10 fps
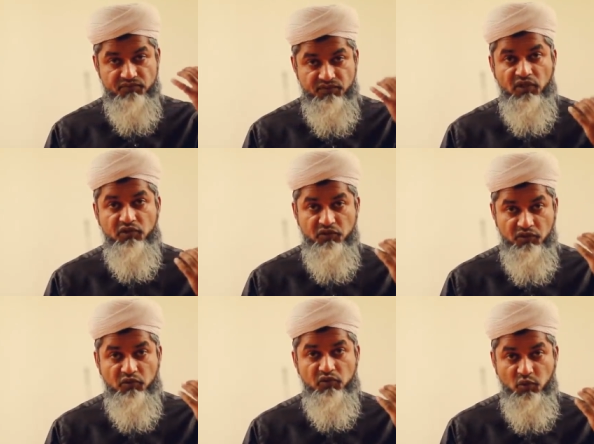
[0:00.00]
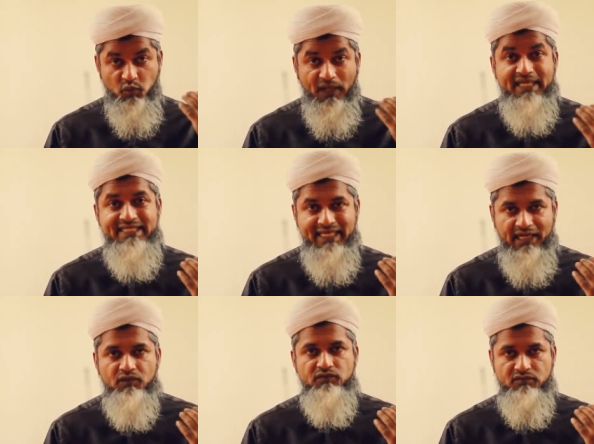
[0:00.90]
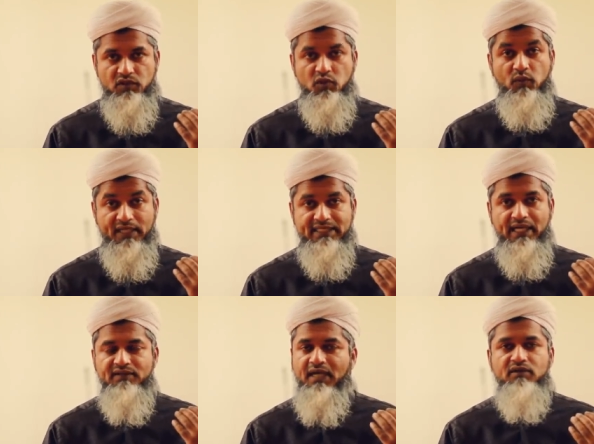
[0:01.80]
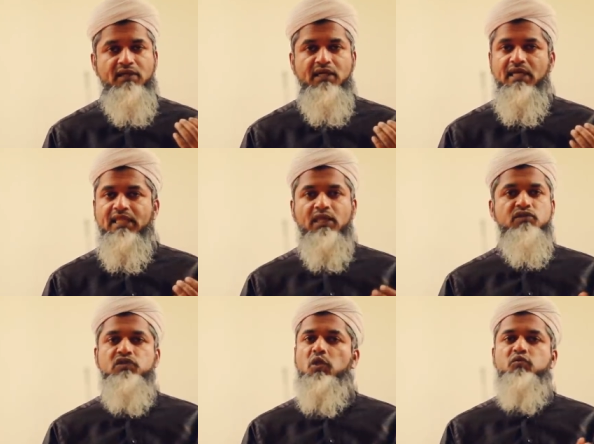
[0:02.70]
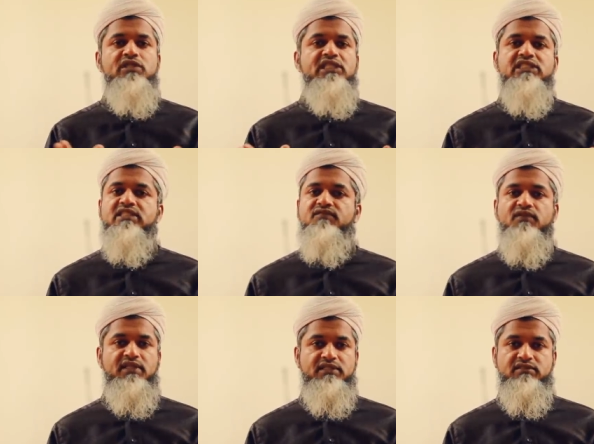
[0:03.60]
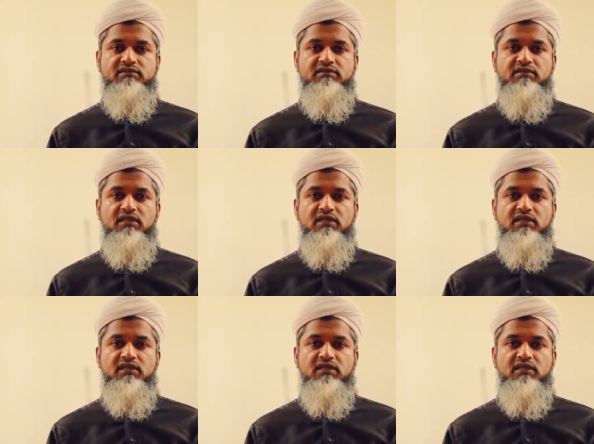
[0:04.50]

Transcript: you know, you're, you're weighed down. You're weighed down. Now, there was no reason for this.